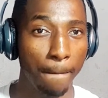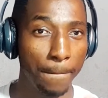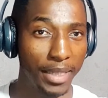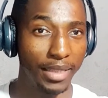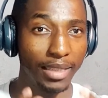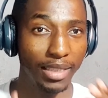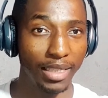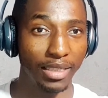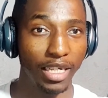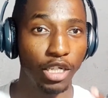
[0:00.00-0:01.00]
Besides
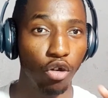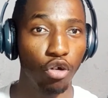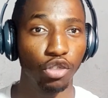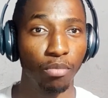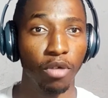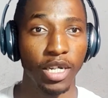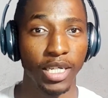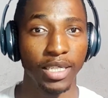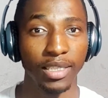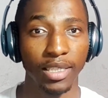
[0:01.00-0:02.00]
this, it also
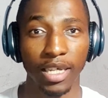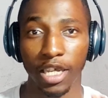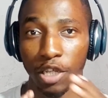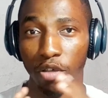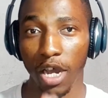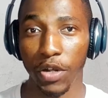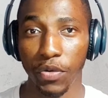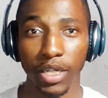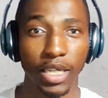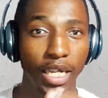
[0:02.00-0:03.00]
monitors your heart
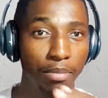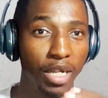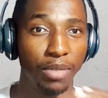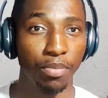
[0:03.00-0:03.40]
rate and blood